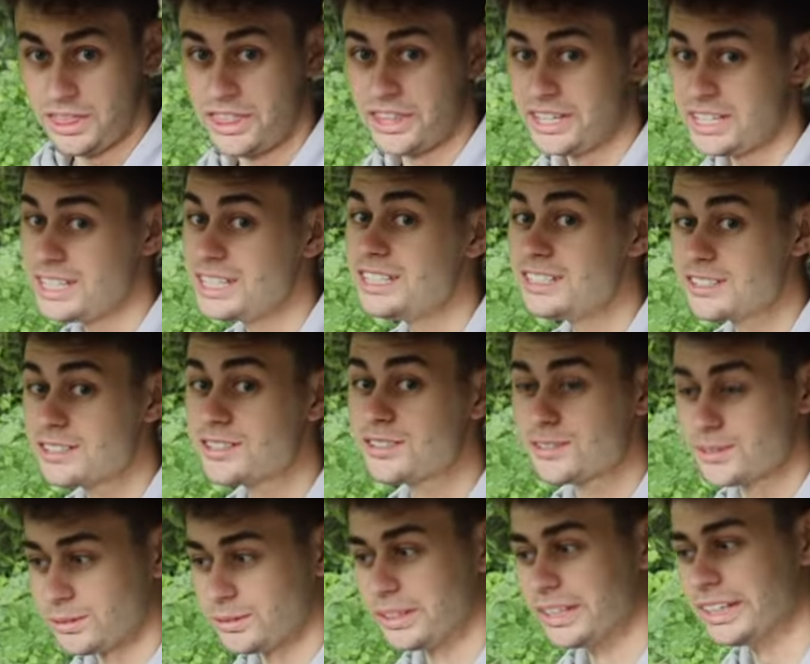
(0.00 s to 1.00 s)
these
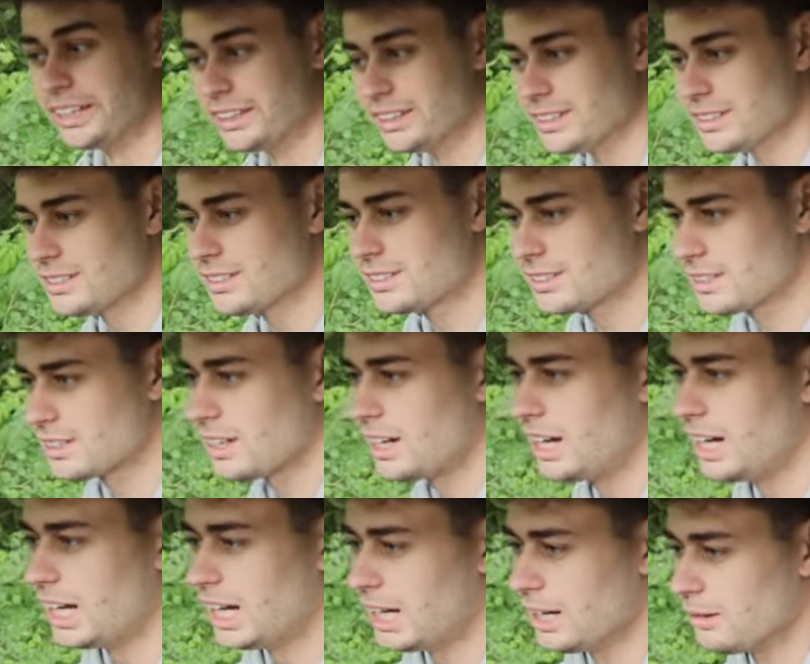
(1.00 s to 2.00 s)
screens.
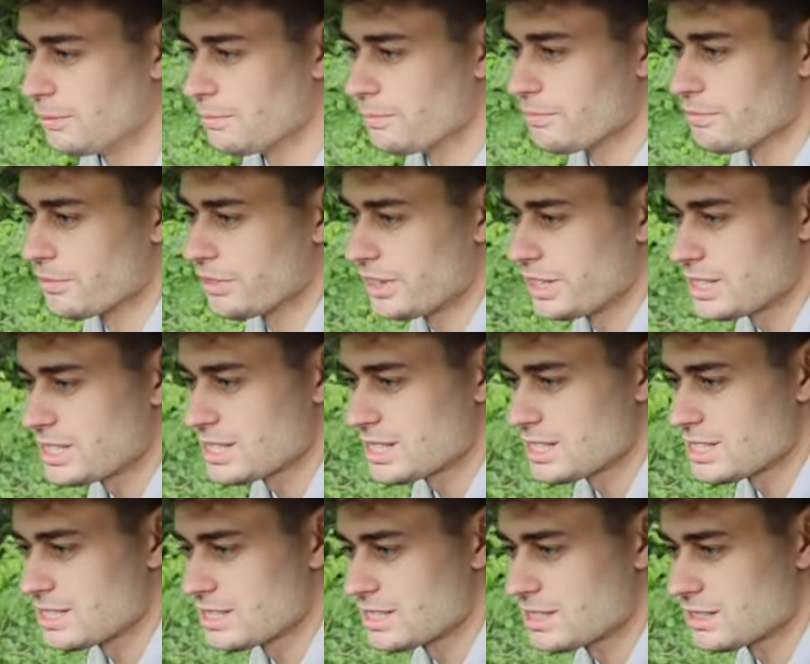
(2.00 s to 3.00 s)
This
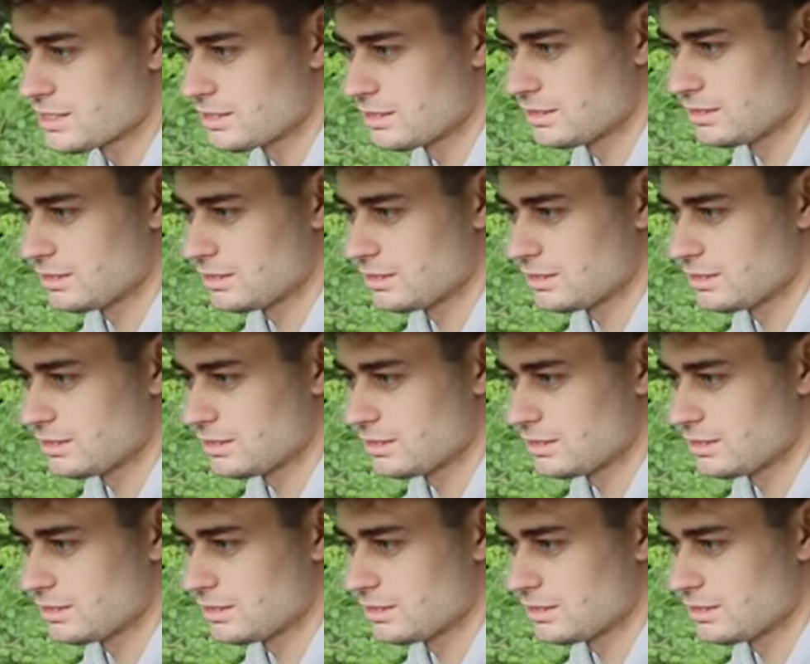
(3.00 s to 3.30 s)
is